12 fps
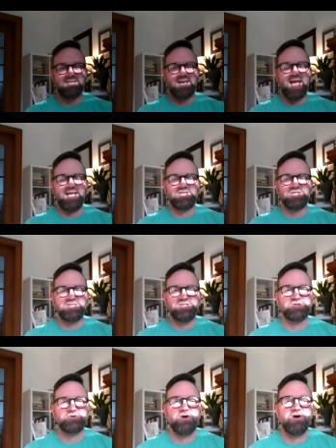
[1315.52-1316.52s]
Nice and
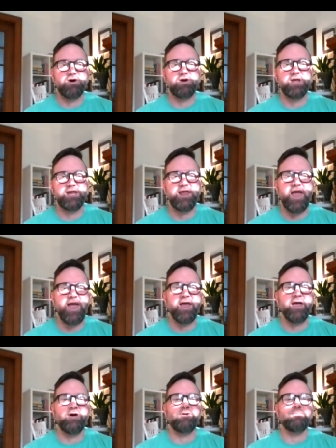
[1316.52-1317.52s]
strong,
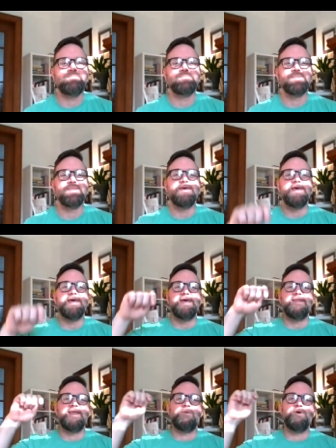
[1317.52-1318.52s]
inhale.
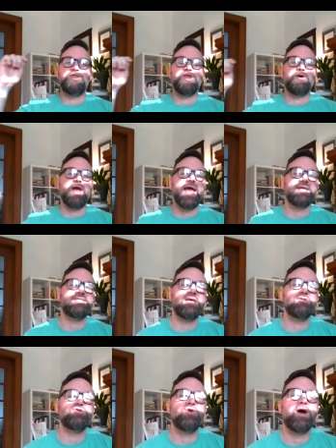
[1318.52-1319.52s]
And then with your
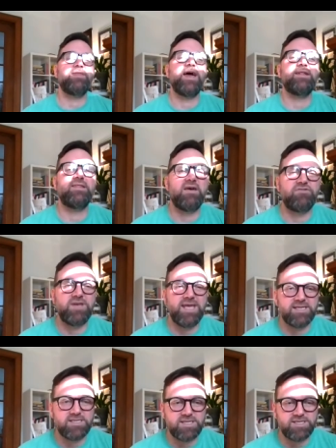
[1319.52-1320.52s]
exhale, draw that left
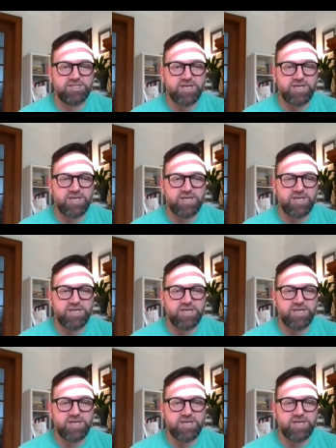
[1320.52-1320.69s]
knee into the